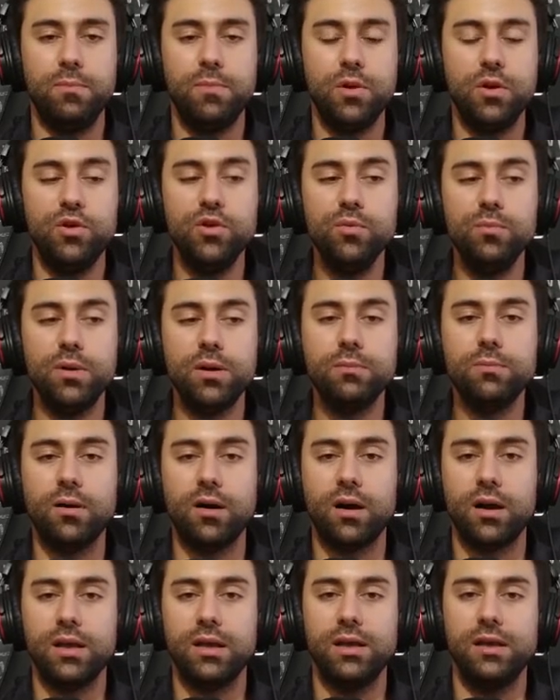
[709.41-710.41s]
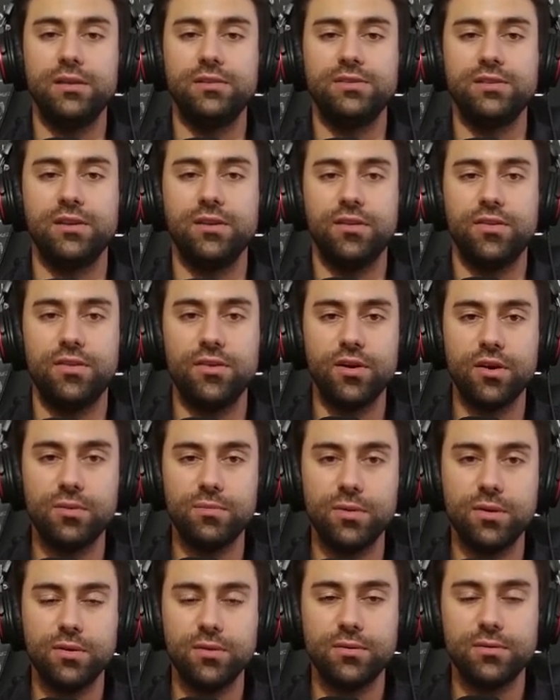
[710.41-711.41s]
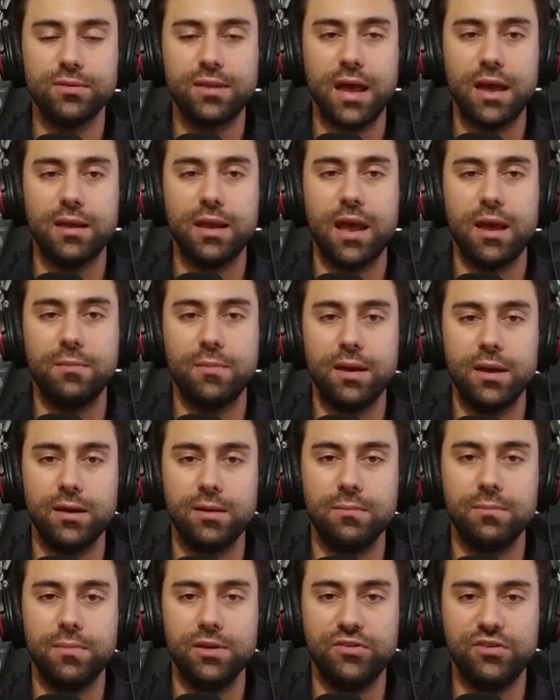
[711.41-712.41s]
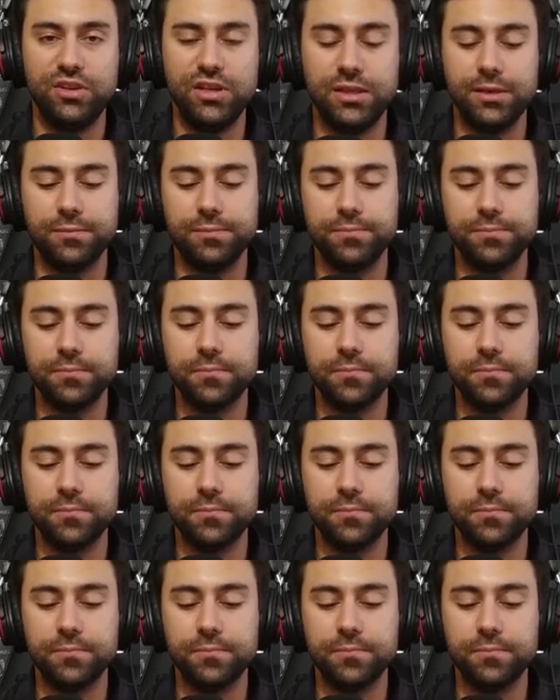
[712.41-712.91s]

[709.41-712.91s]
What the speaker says: human body is a thermodynamic machine.